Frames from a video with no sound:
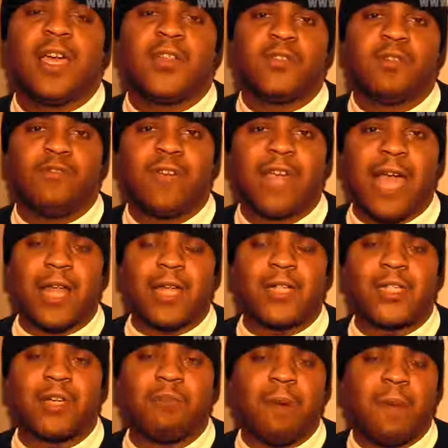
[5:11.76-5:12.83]
and do a
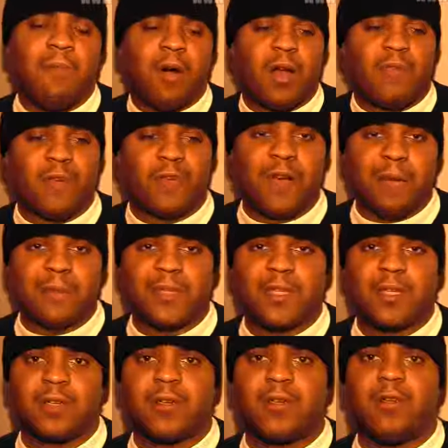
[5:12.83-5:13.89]
reality show with my partner Rick
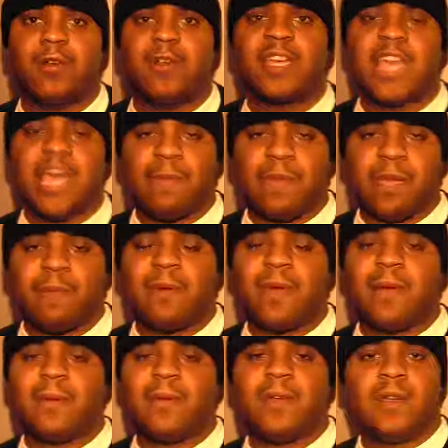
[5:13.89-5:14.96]
Robinson called Camp Hip
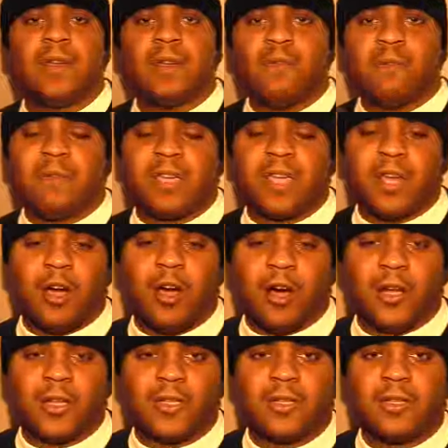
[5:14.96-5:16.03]
Hop. We get
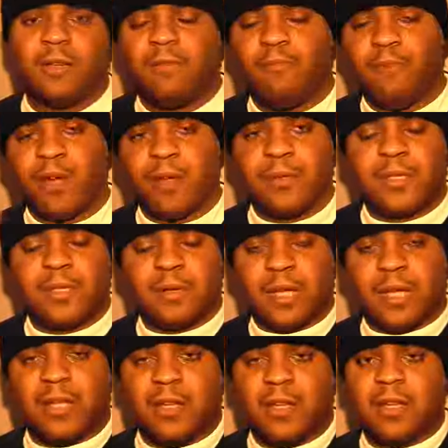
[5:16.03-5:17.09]
artists, bring them to
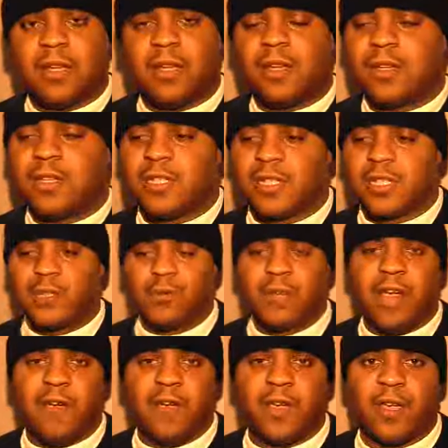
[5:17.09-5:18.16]
a
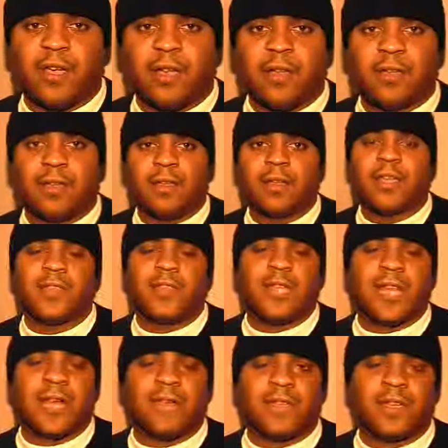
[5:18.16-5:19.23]
secluded area, get
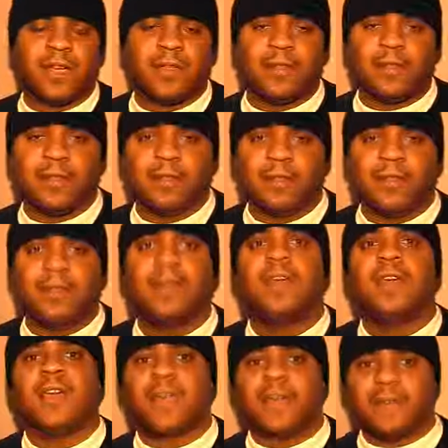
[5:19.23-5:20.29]
their life together,
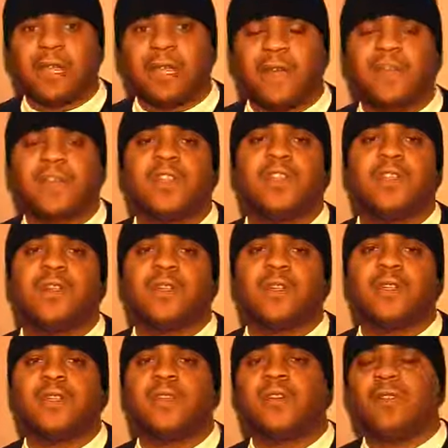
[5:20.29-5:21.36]
and give their life to the
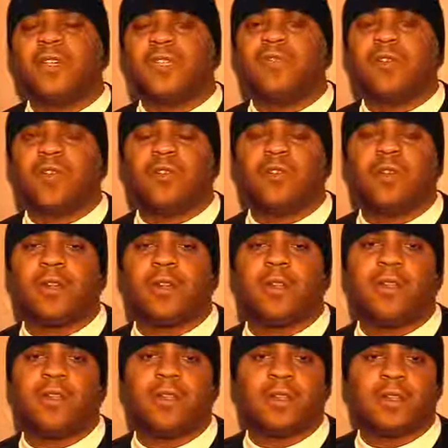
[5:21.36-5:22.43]
Lord, and also record.
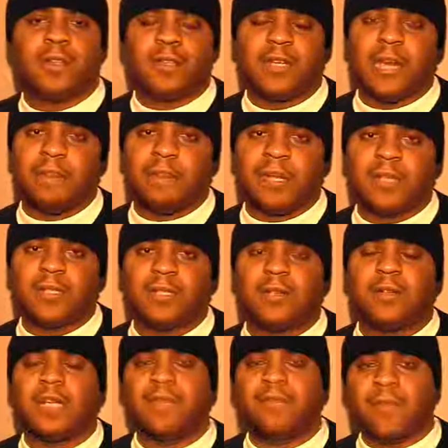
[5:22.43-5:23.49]
You know what I mean?
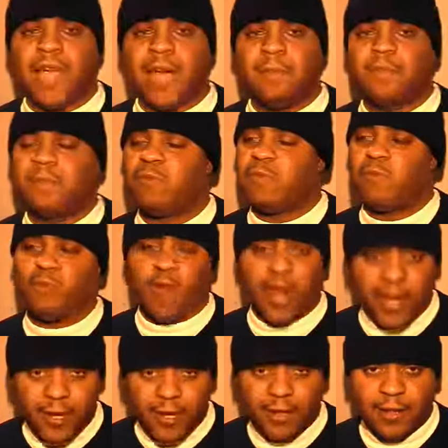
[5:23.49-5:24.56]
So that's what happened. We
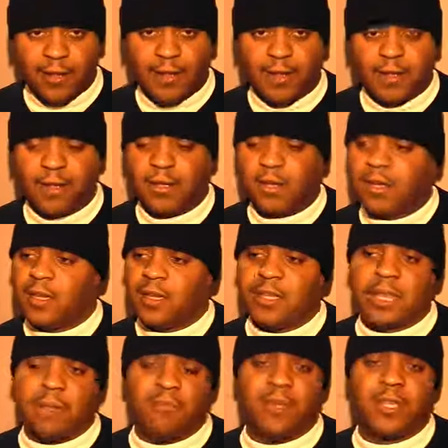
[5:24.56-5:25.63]
prayed.
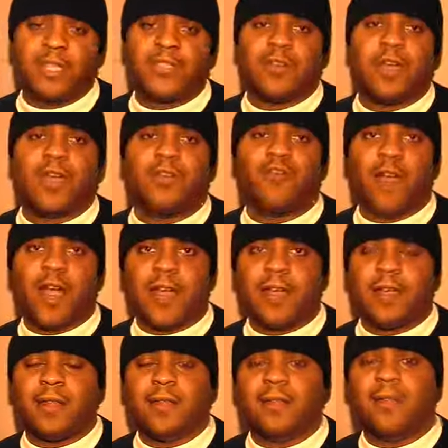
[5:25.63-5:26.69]
The brother started
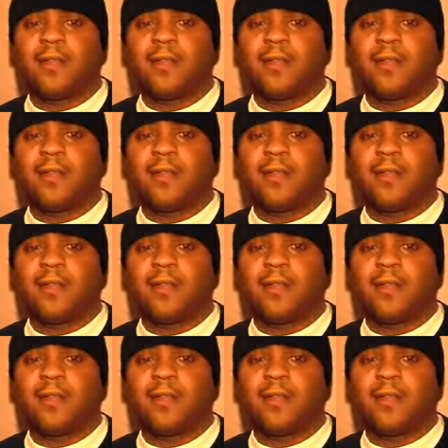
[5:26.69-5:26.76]
crying.